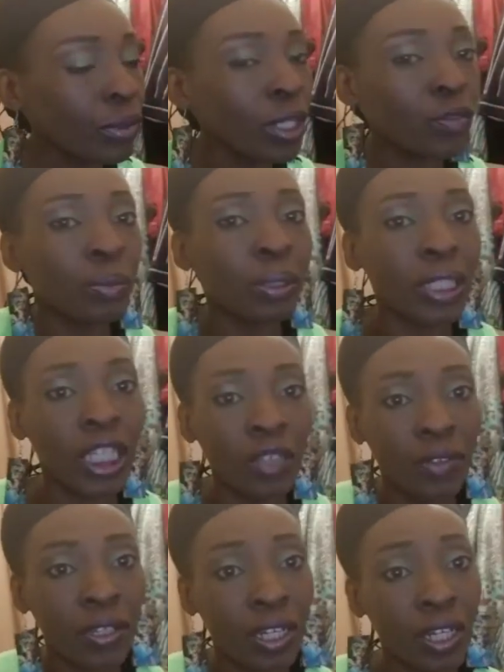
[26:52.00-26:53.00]
If you
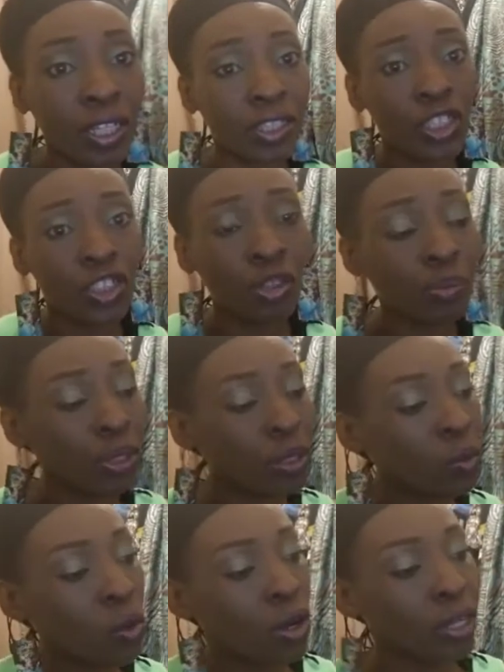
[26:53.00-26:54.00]
believe in unconditional, put
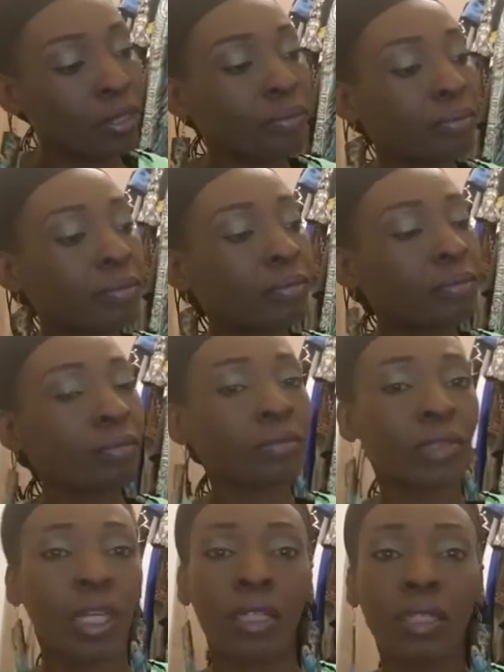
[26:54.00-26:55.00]
a 1.
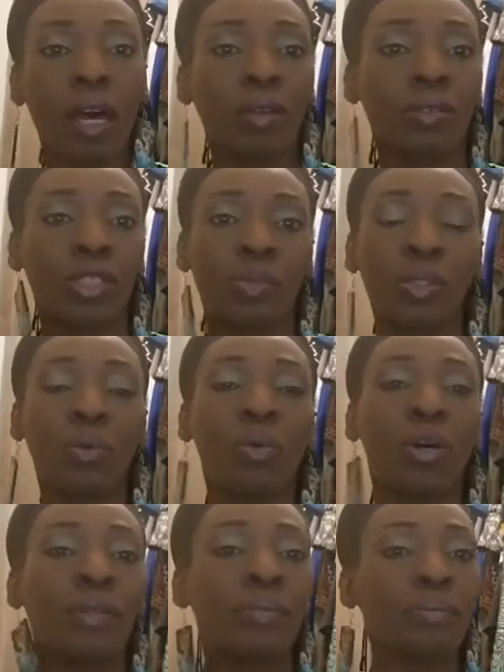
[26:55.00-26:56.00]
That's all. Just put a
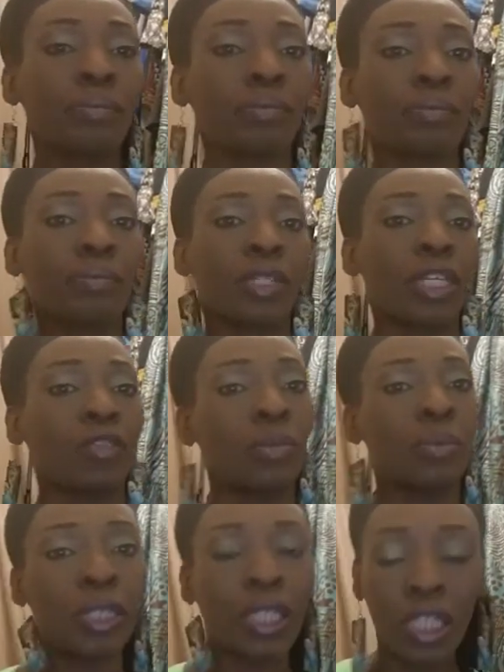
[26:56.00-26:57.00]
1. If
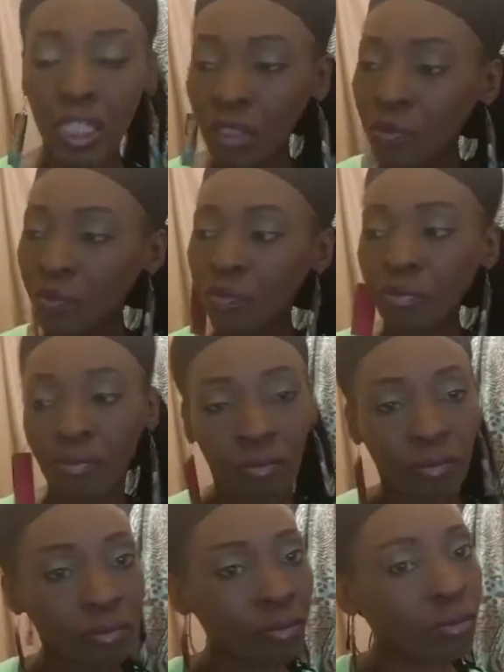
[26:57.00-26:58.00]
you believe
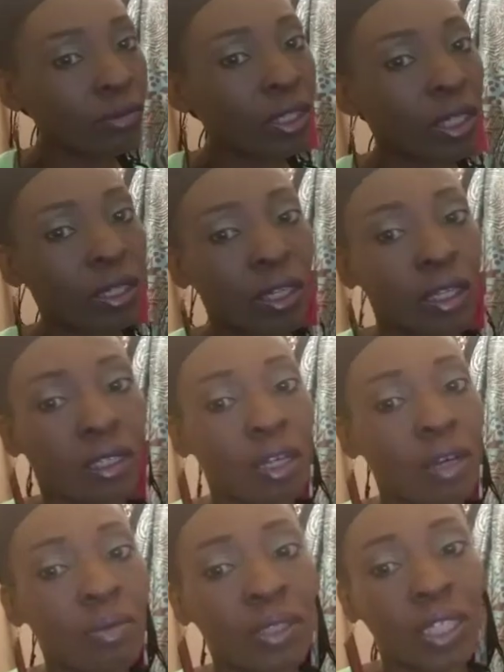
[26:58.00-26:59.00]
it
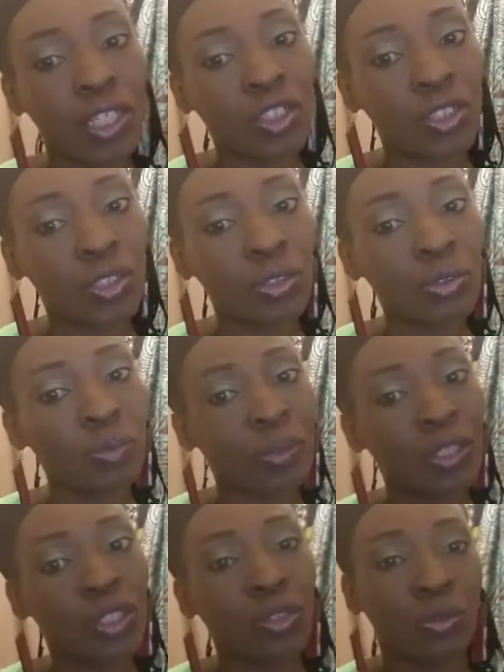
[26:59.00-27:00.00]
come with issues,
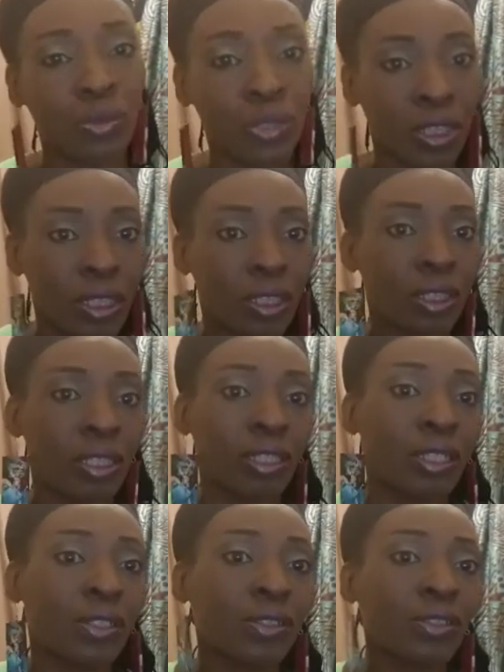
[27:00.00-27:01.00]
put a 2. See,
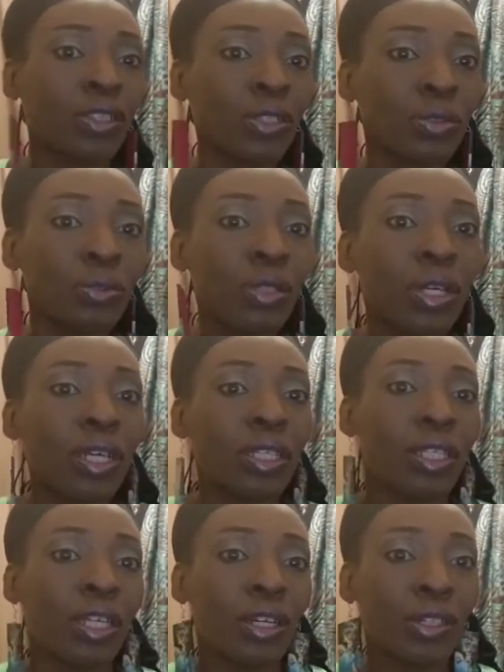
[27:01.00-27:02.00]
there goes a 2.
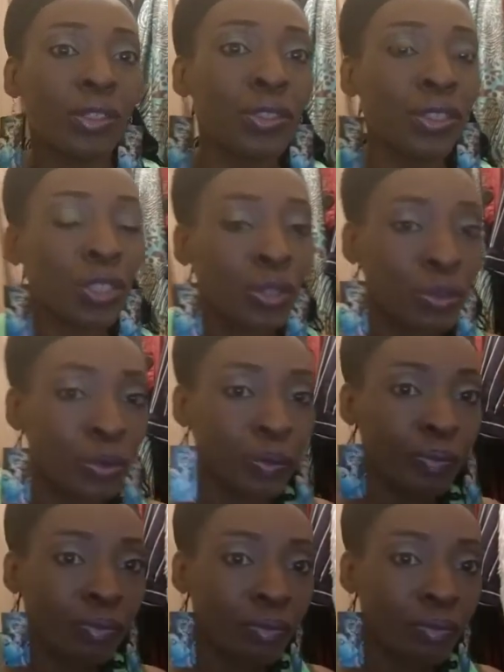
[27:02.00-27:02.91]
There goes a 2.